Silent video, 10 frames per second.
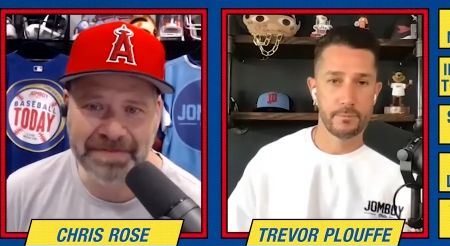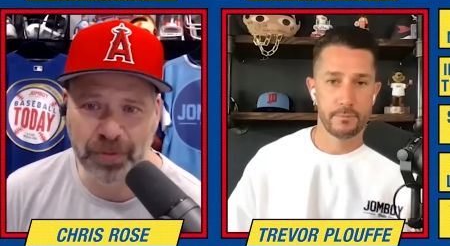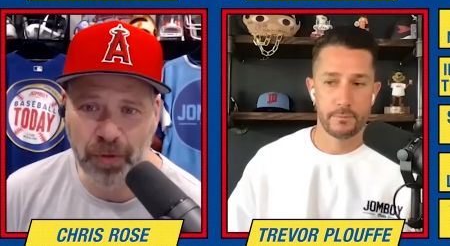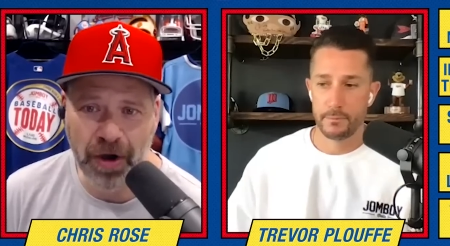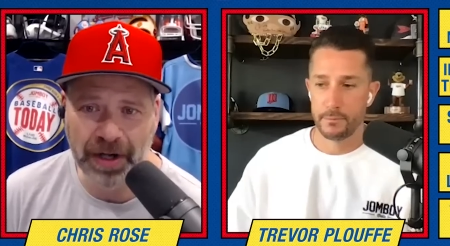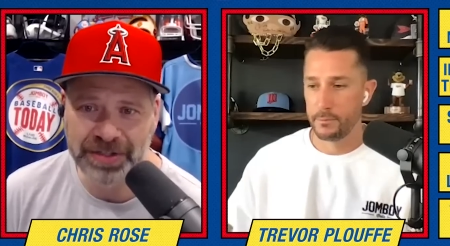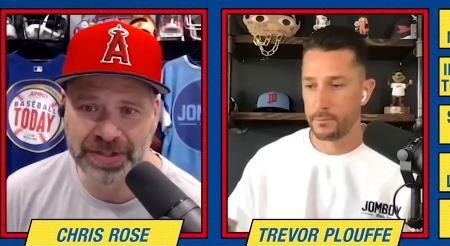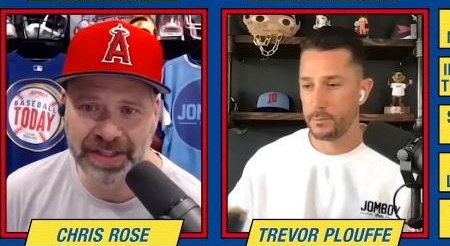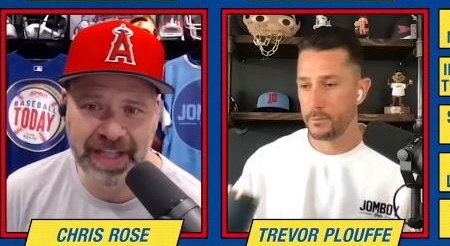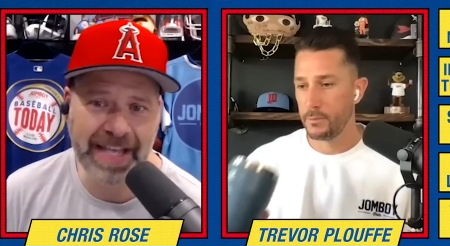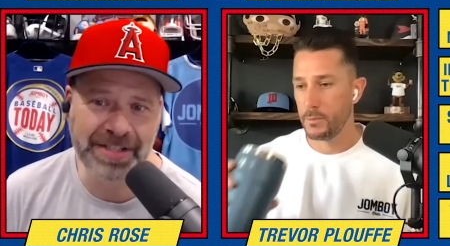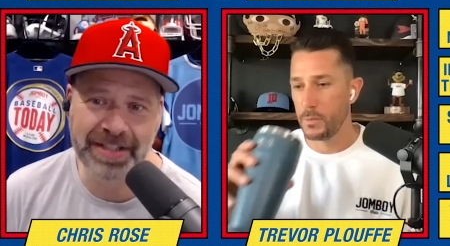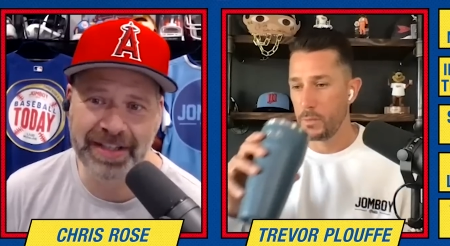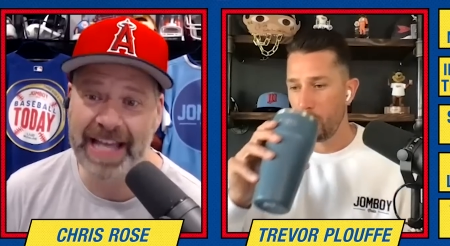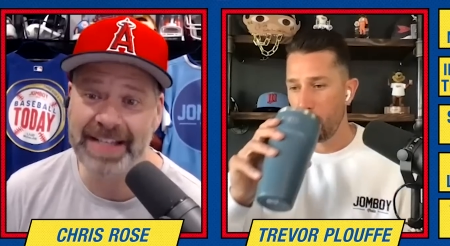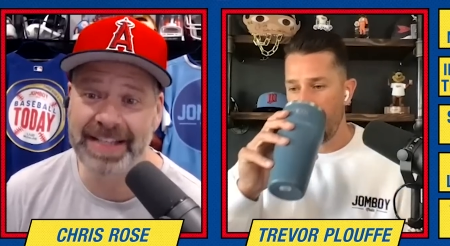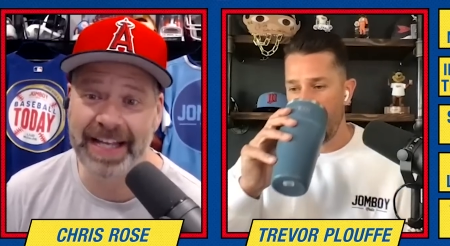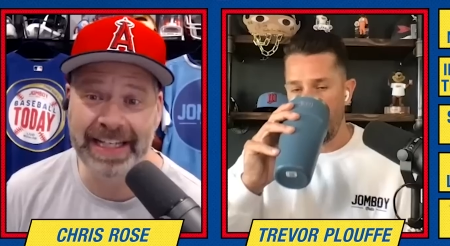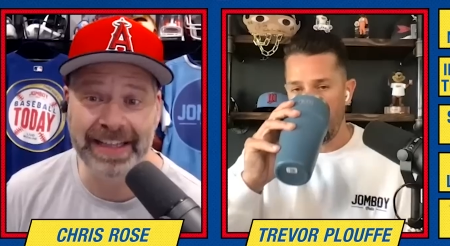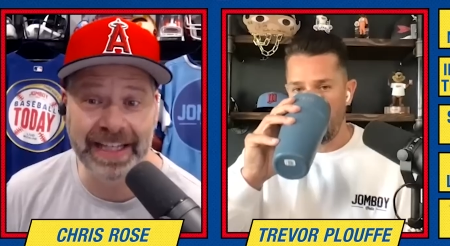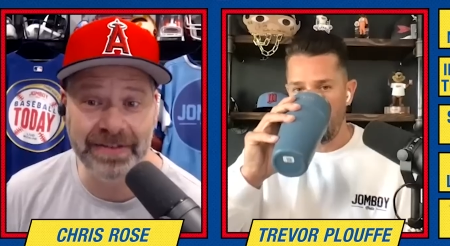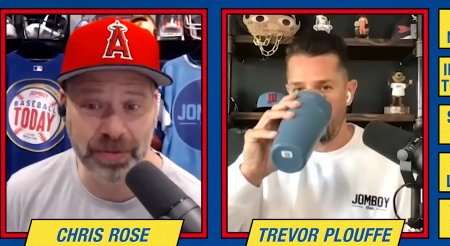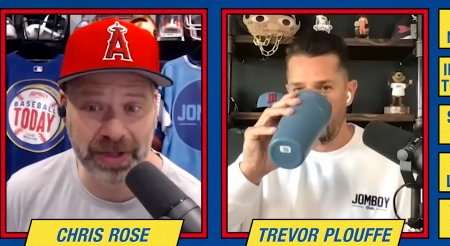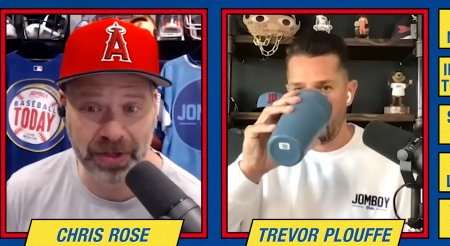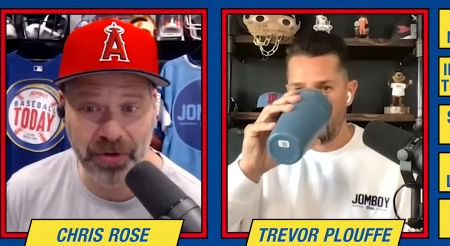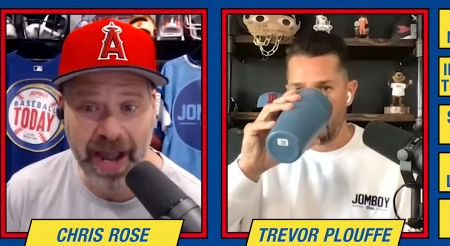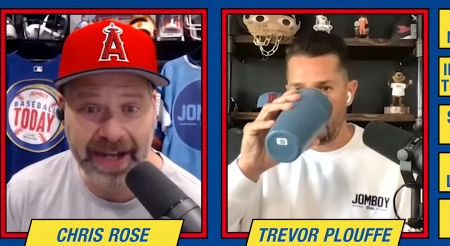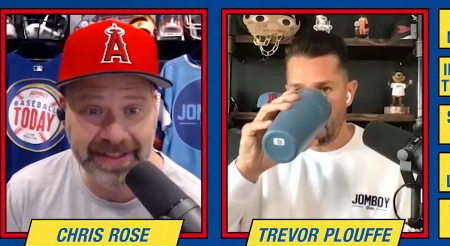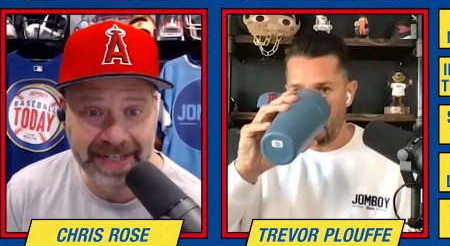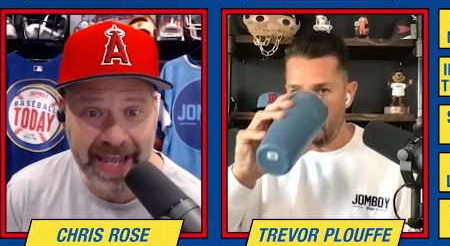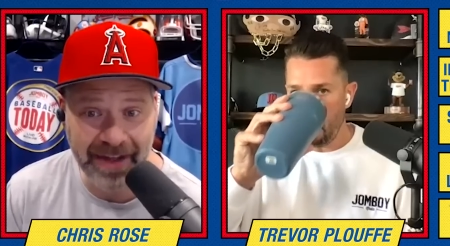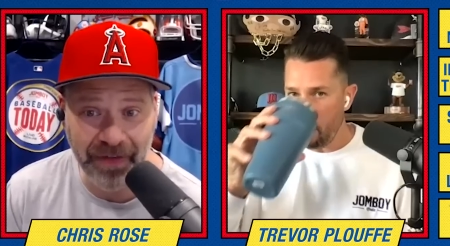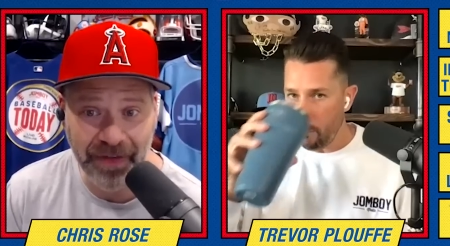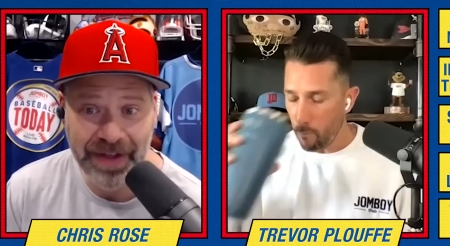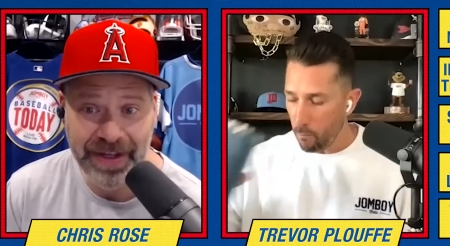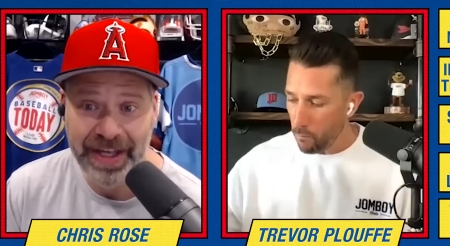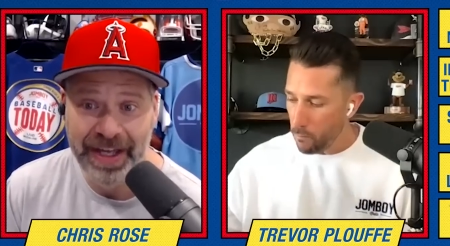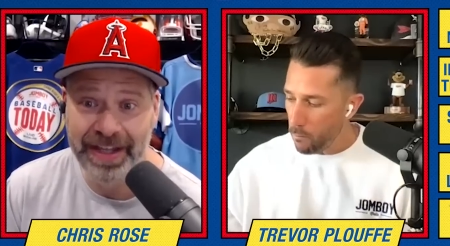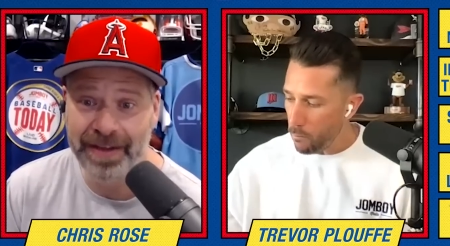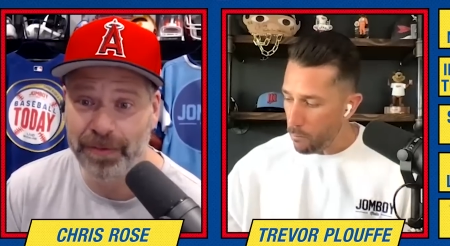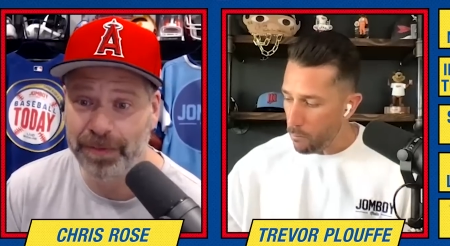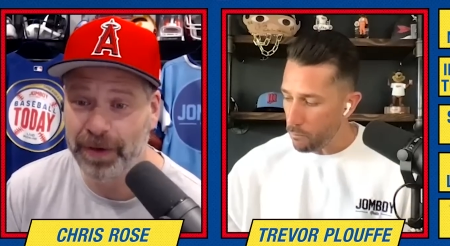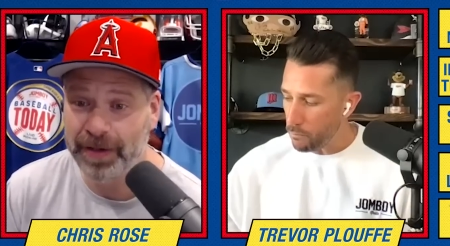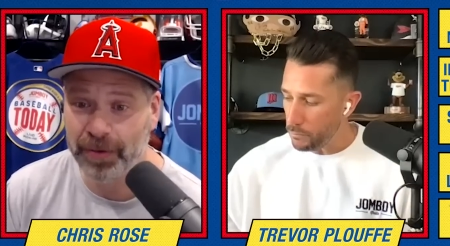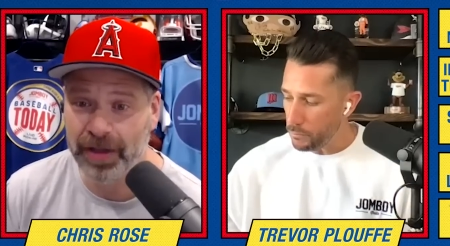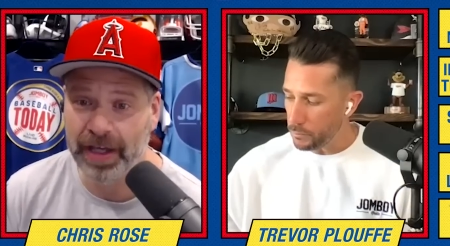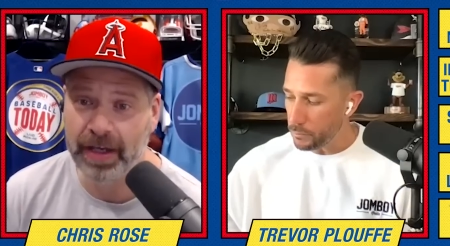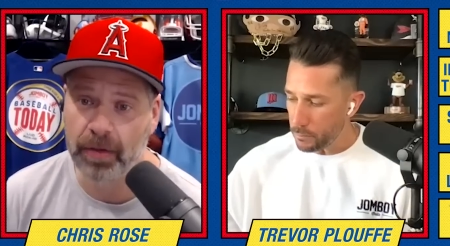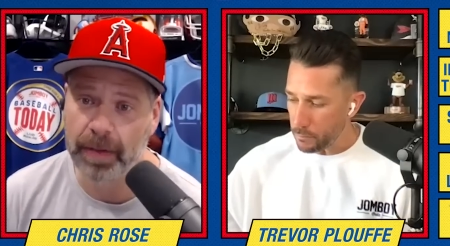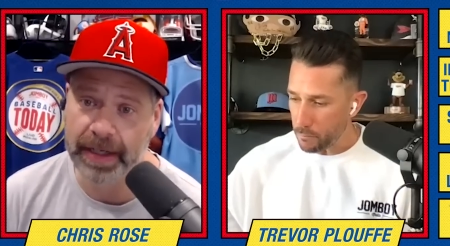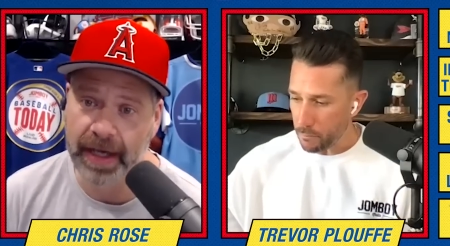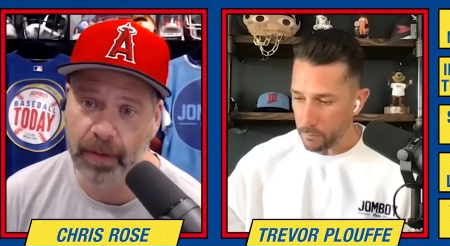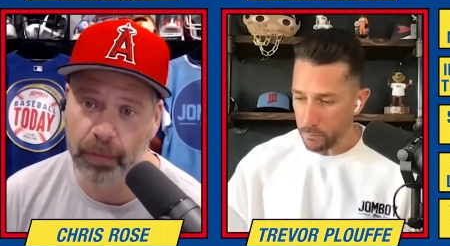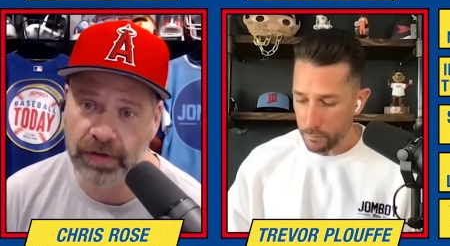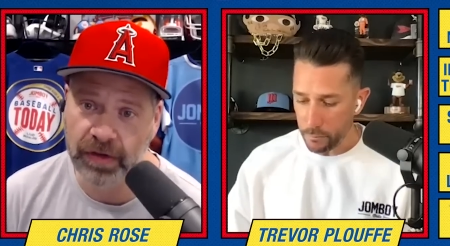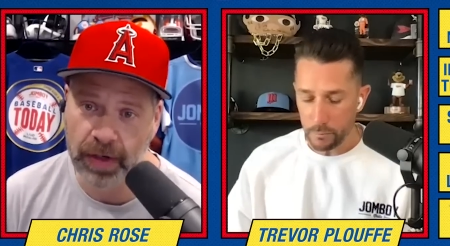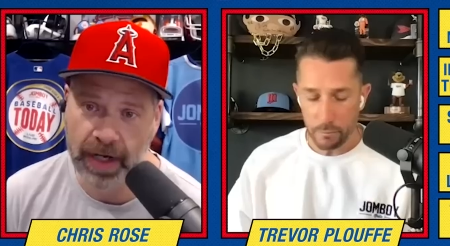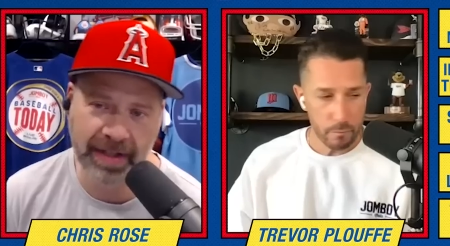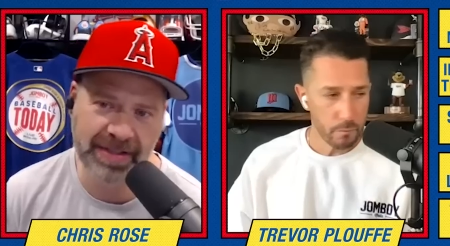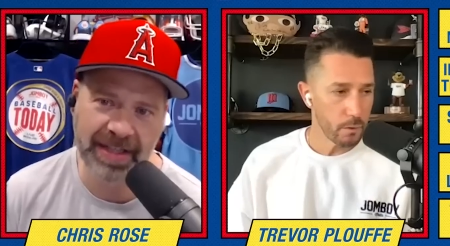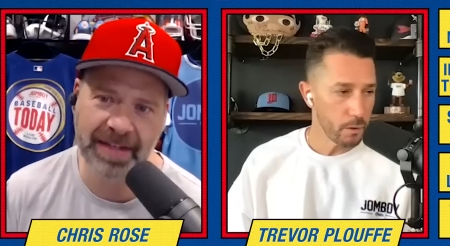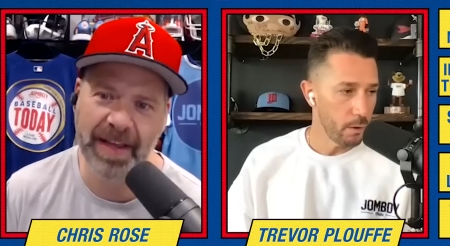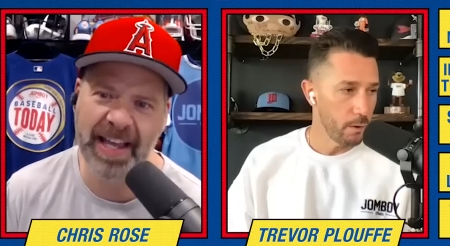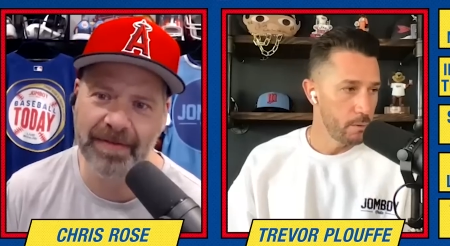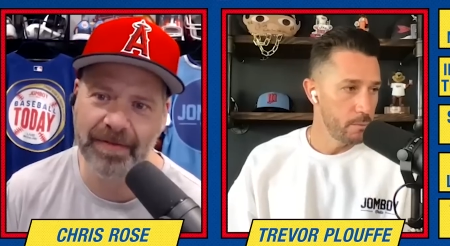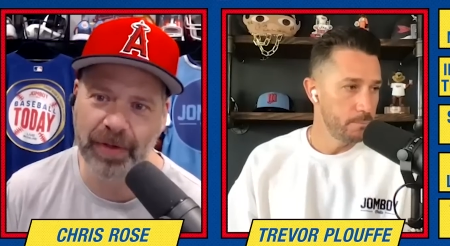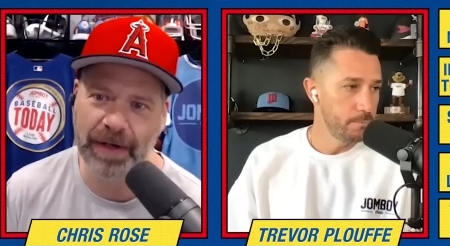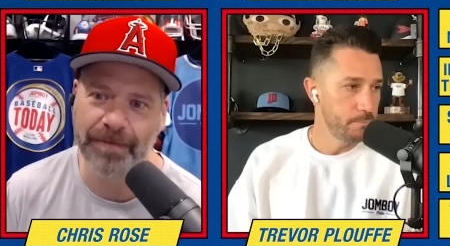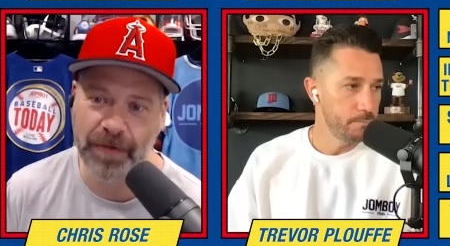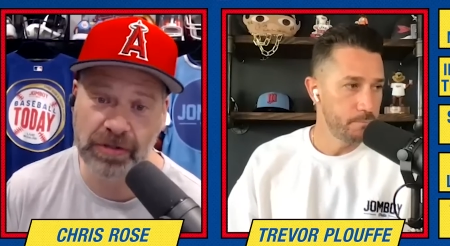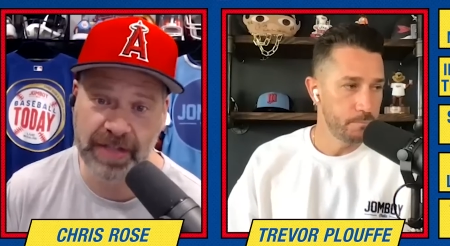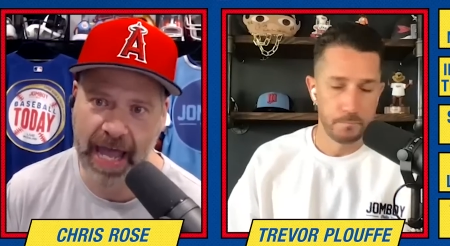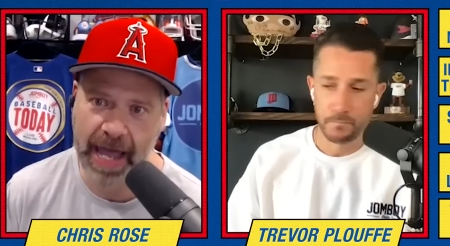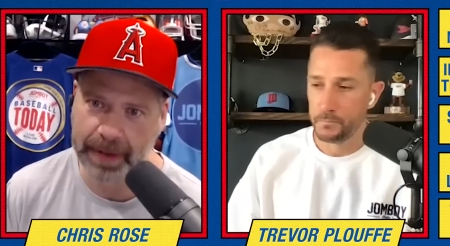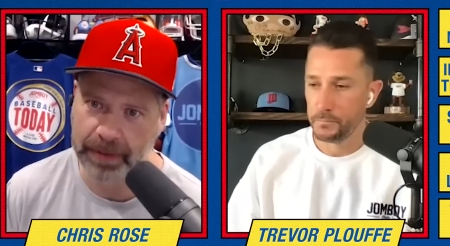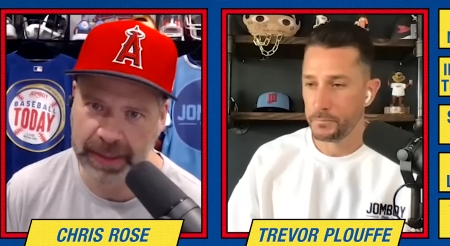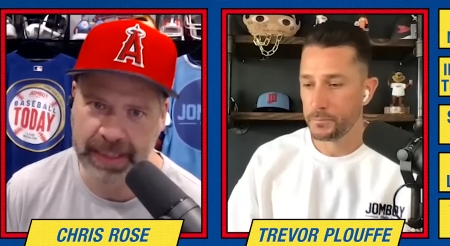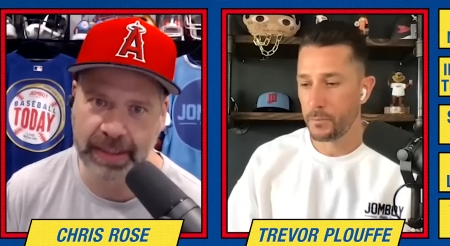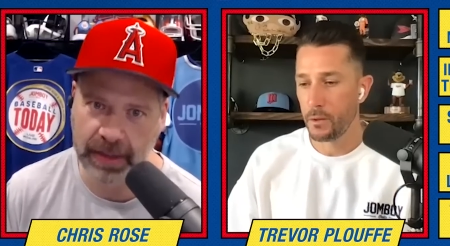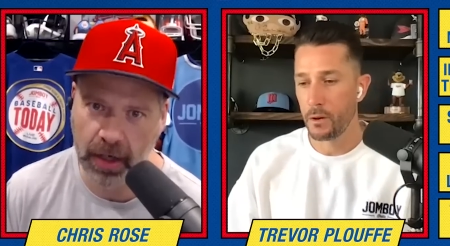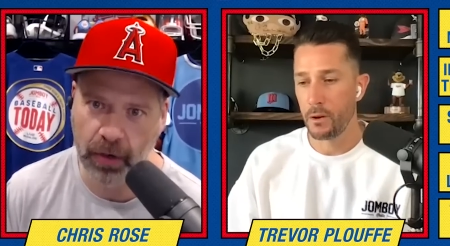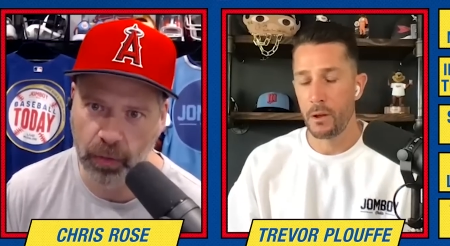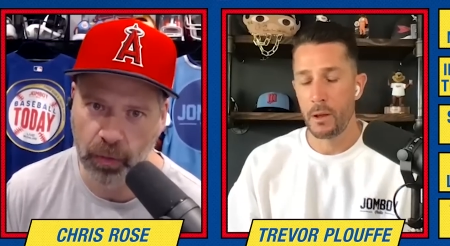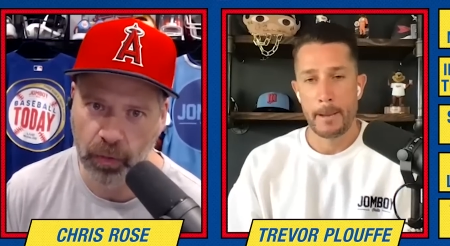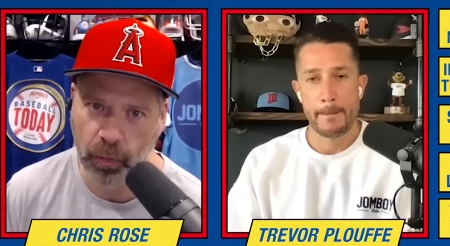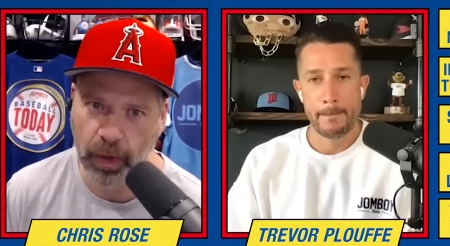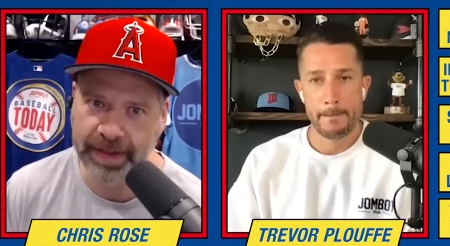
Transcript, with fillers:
Speaker 1: to watch. Last last night he leaves with a cracked nail, and then freaking we're like, oh my god, what's going on? Because the when it first happened, we didn't know what